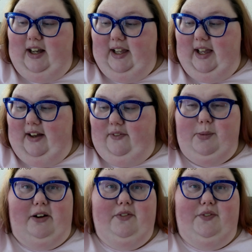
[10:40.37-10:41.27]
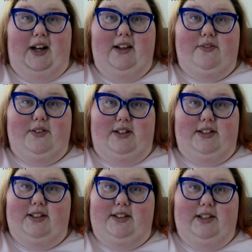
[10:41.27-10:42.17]
I have about 5
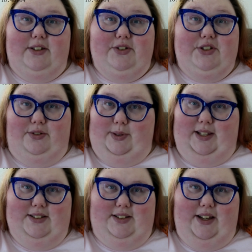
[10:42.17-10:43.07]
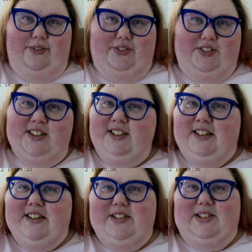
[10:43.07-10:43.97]
done and there's 2 weeks left.
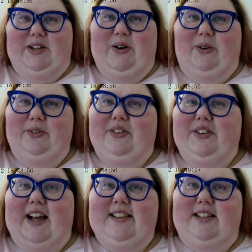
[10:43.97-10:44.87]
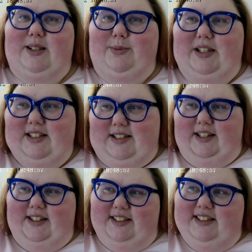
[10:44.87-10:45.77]
So that's going to be
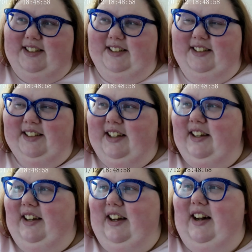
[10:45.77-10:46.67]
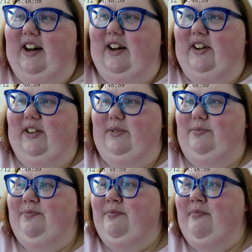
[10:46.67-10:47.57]
exciting.
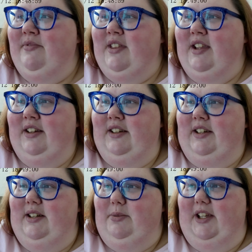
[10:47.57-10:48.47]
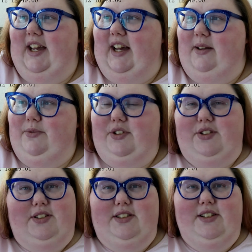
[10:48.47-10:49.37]
um, but yeah, I'm
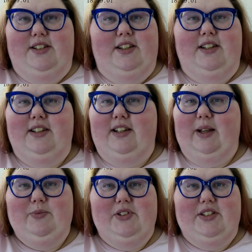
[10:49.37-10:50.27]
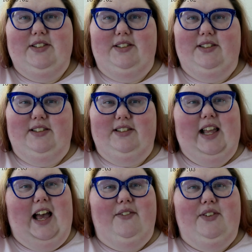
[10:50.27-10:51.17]
just
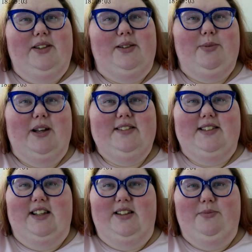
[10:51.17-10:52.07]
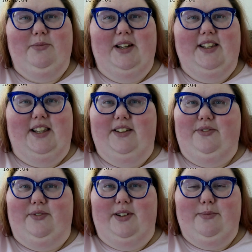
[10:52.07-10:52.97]
having the best time of my
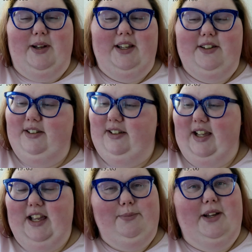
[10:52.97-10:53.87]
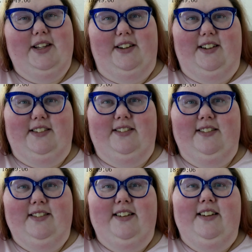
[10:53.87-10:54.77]
life with my hook and my yarn.
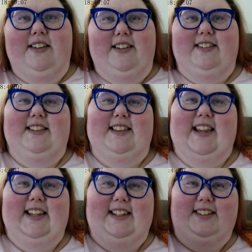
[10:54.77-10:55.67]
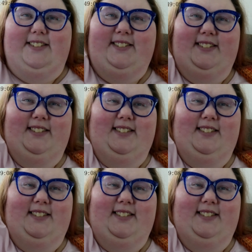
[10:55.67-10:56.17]
Thank you.